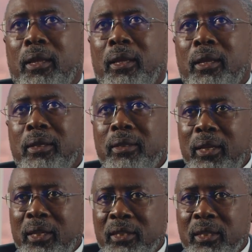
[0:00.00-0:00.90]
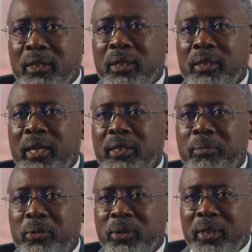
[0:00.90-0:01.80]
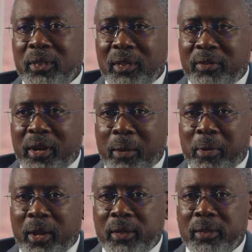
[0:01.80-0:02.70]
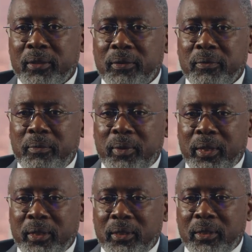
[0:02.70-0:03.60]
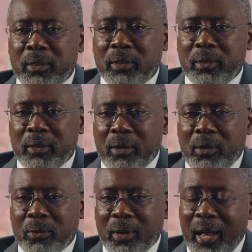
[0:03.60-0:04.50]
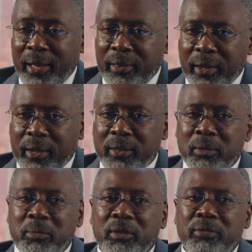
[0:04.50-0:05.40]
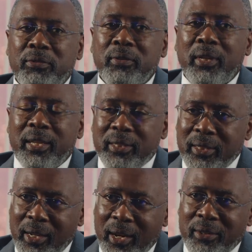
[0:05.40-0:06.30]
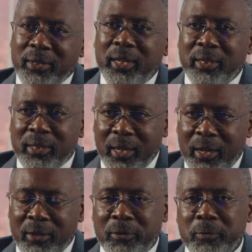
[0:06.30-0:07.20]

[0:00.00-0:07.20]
In the legislation, that's the Proceeds of Crime Act, it's outlined there in terms of STR and SAR.